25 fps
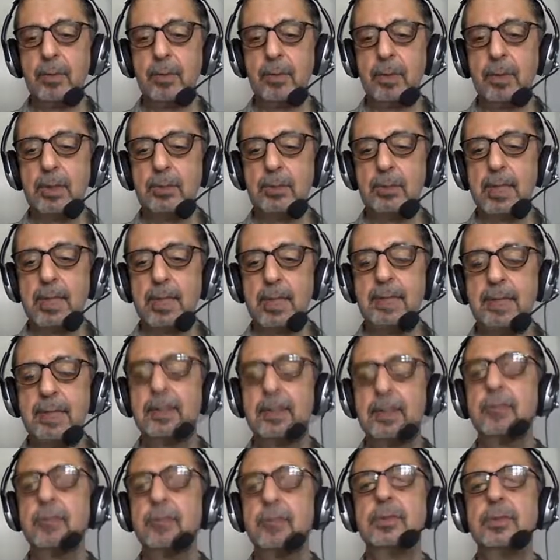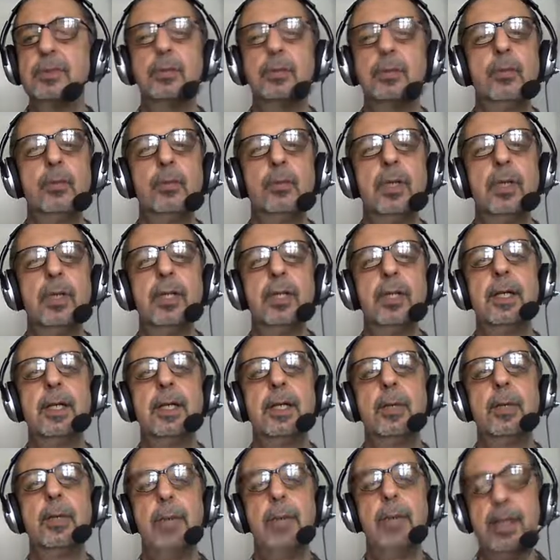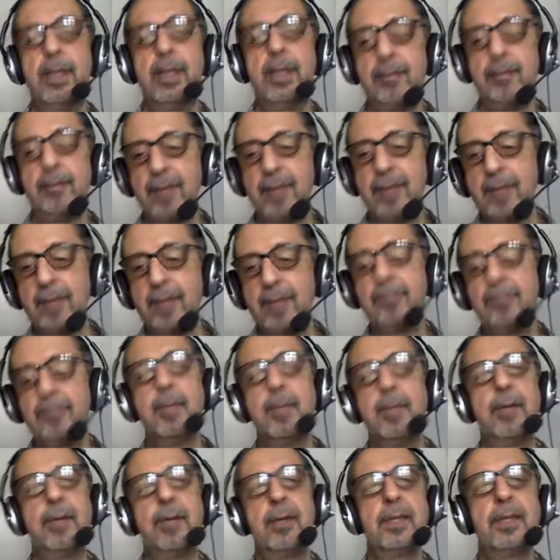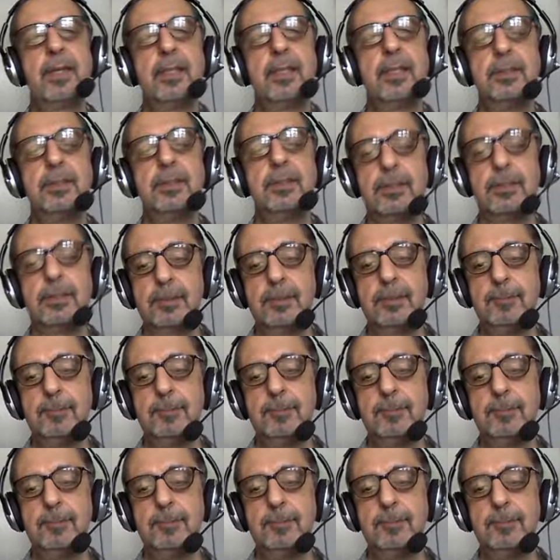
to 9,225 metric tons.